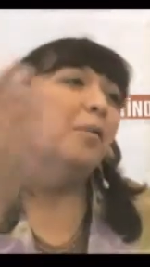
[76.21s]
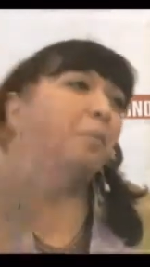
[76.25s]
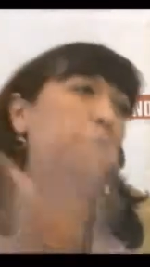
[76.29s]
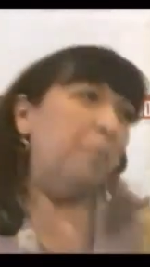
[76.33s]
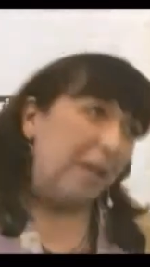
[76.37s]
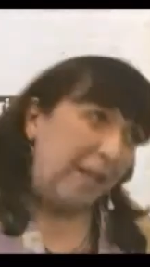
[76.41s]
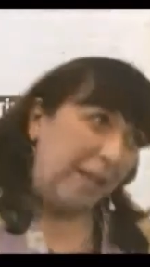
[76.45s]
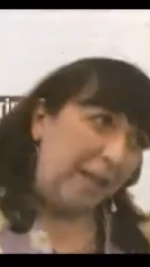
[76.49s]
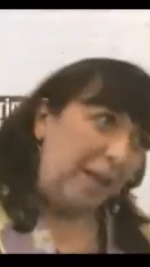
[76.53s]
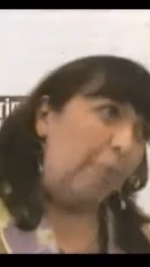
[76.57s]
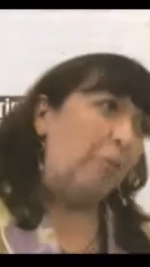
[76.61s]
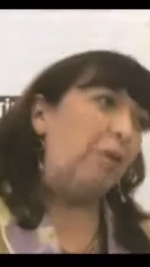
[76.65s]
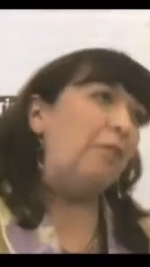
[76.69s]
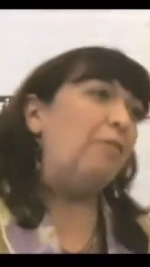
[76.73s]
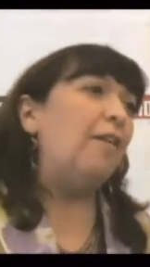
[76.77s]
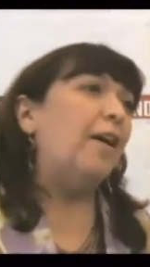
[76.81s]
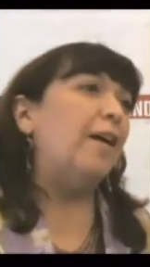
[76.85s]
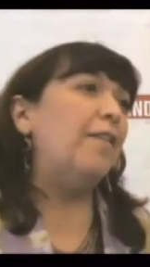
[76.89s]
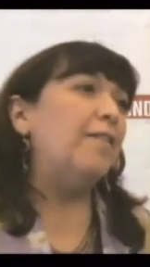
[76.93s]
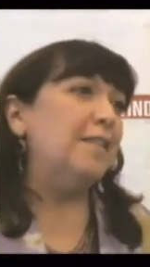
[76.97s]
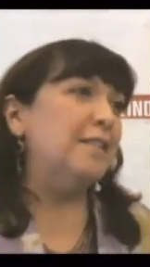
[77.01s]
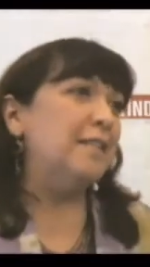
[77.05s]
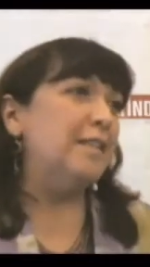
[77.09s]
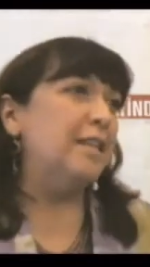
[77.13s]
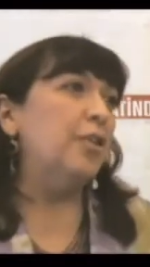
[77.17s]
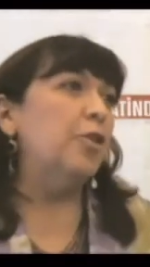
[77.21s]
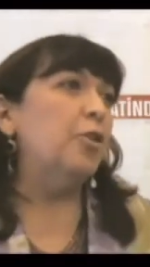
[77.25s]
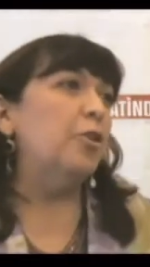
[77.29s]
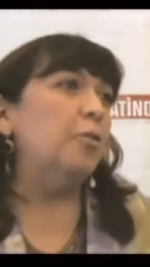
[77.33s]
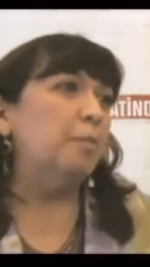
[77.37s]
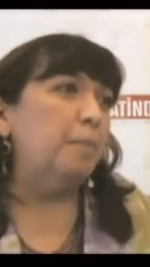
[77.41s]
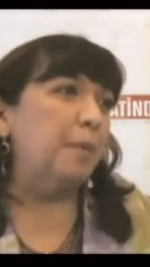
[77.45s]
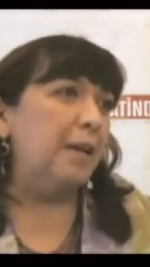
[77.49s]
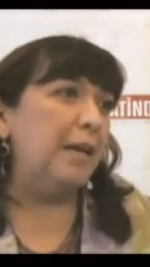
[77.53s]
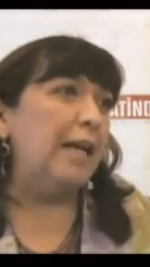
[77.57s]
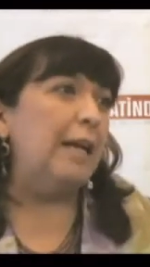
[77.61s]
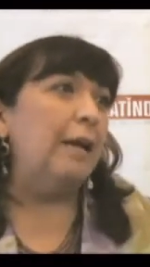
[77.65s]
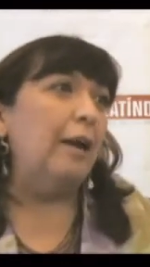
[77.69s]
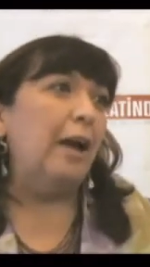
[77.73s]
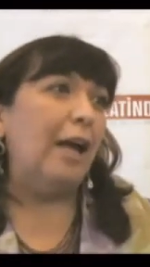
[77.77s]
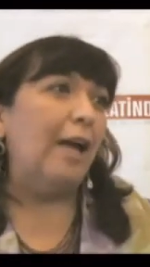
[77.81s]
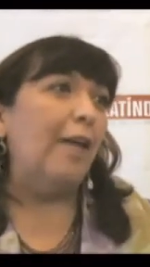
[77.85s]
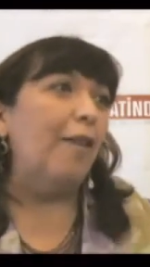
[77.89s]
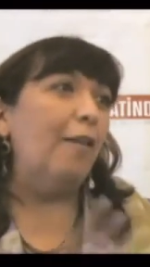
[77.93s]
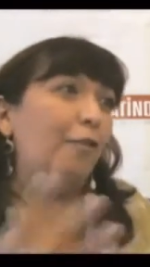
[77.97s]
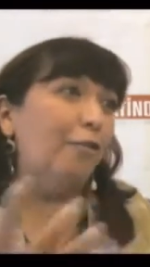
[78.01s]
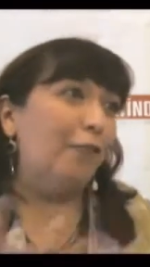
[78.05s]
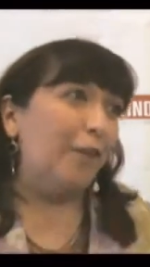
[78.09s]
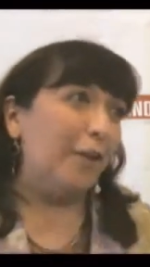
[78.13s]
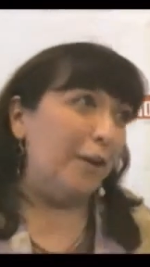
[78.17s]
but yet we've got this other big
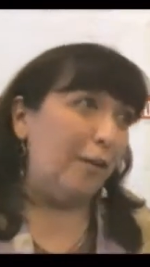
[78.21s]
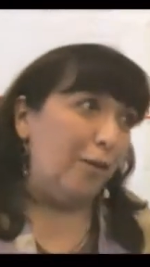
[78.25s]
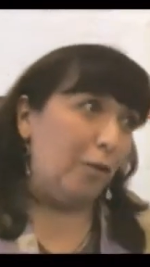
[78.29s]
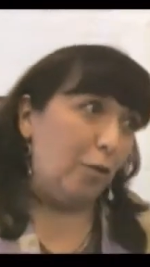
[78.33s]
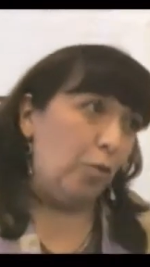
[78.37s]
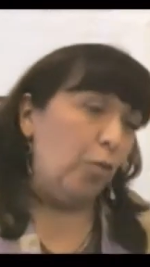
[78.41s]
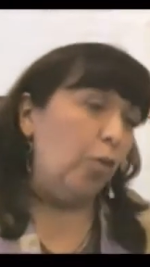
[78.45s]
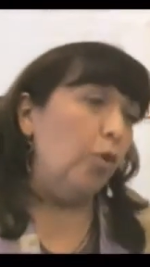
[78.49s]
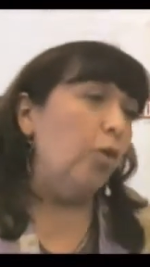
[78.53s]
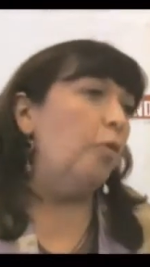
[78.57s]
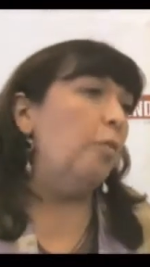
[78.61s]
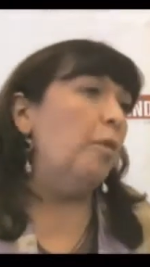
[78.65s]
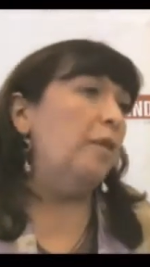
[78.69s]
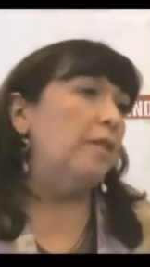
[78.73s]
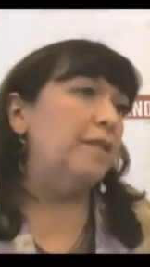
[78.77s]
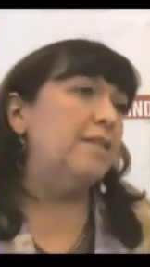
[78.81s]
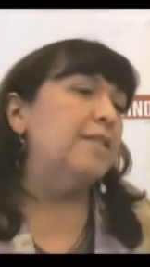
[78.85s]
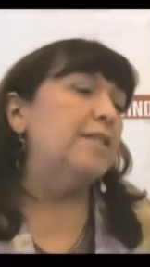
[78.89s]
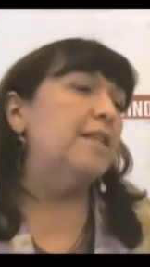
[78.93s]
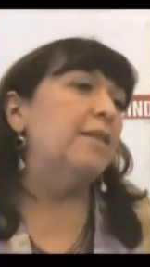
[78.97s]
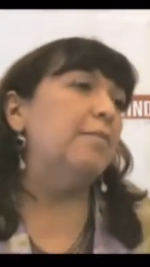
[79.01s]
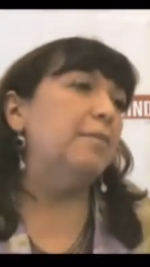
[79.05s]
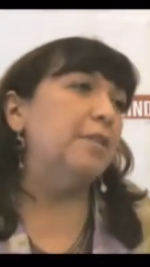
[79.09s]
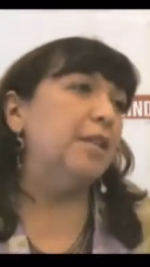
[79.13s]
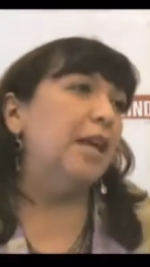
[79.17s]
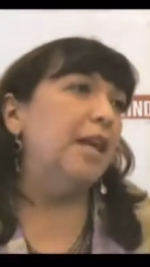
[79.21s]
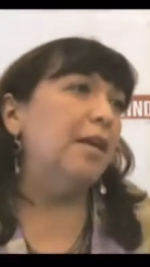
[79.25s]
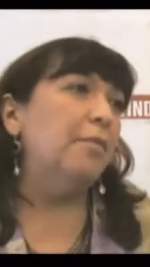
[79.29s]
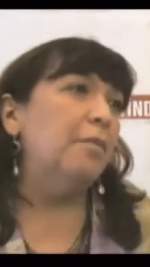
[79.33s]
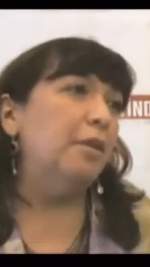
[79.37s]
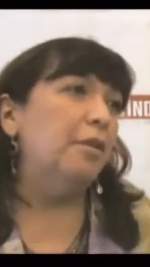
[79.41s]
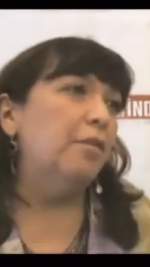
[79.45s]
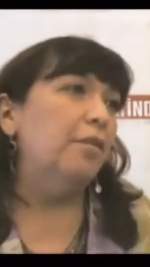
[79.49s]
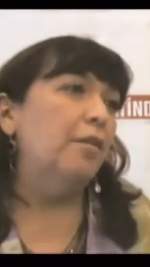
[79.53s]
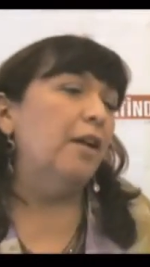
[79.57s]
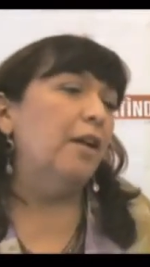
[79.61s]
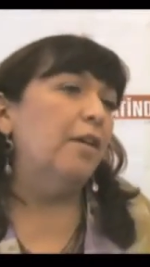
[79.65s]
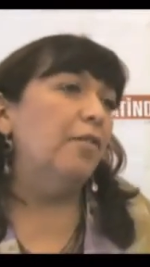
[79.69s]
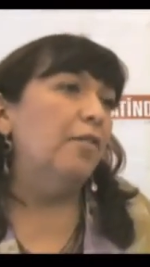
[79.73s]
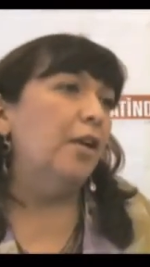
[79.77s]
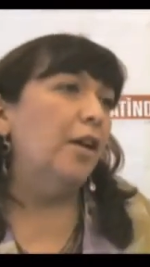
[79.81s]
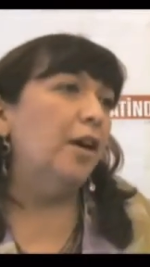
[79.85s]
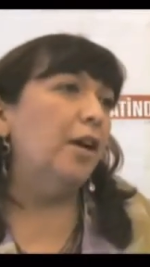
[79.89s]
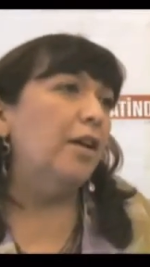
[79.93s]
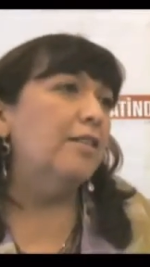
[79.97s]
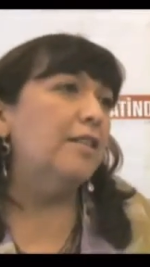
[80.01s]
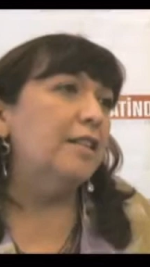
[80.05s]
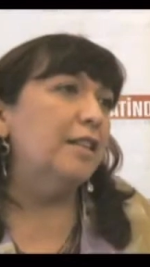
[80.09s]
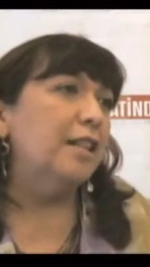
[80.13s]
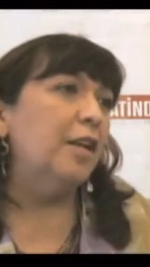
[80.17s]
elephant in the room at the same time of
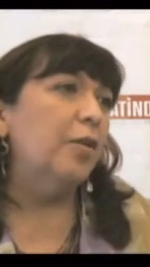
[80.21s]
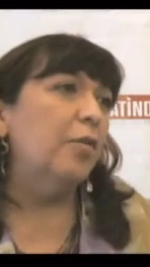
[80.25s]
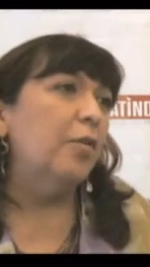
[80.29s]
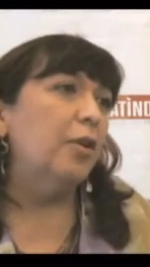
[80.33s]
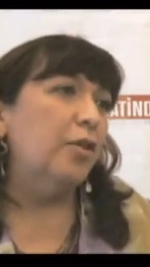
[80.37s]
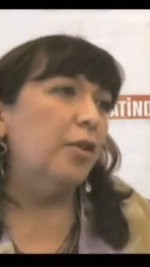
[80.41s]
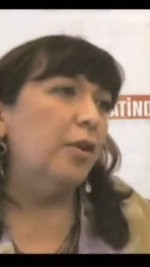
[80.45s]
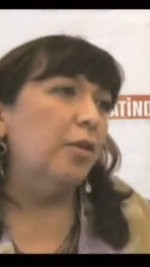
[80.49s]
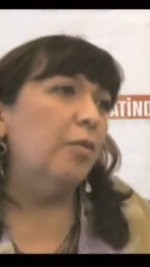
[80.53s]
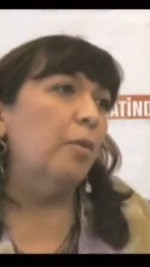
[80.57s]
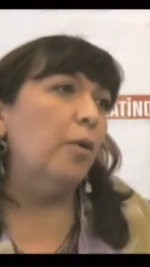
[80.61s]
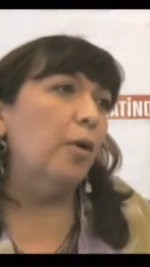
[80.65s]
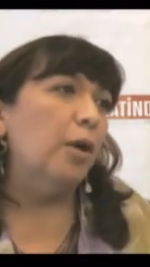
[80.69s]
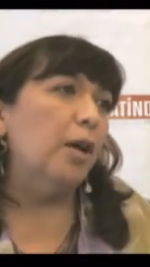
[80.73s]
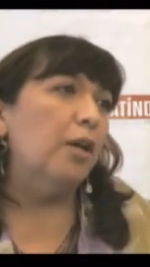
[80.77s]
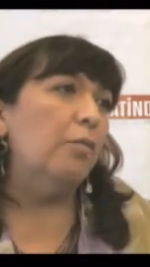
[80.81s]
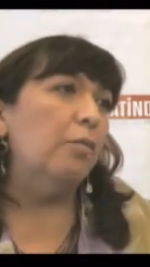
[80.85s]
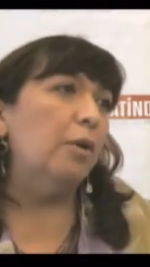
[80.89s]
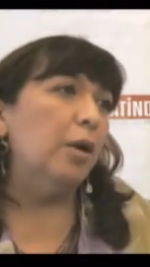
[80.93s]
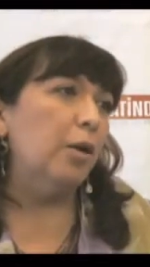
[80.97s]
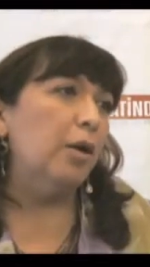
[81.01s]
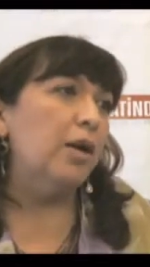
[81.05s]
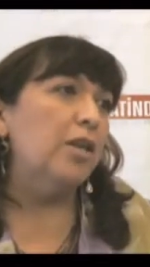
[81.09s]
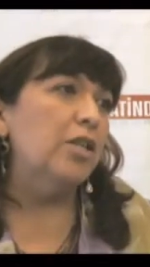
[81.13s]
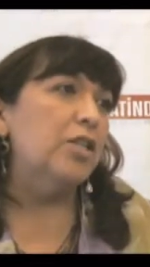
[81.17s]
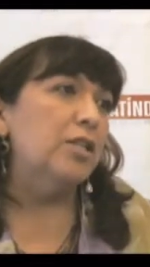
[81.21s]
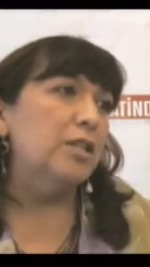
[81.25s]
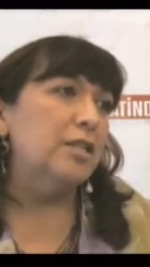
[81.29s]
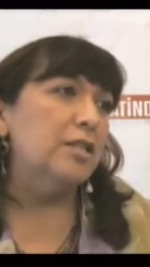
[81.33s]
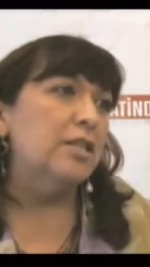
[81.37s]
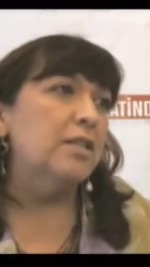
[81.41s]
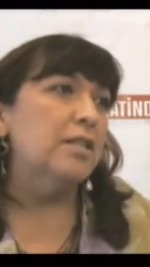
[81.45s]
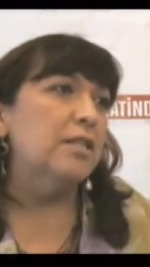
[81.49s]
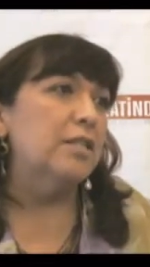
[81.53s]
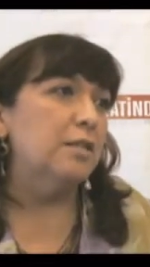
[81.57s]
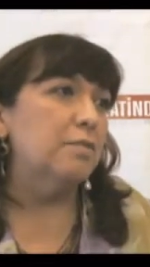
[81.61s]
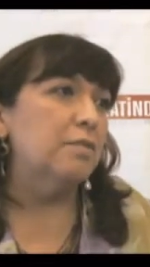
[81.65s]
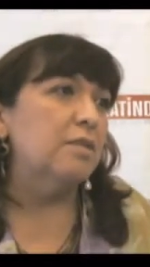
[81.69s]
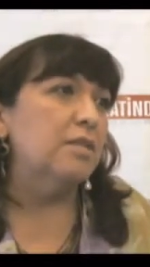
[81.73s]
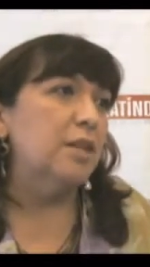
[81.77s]
not dealing with our broken immigration system.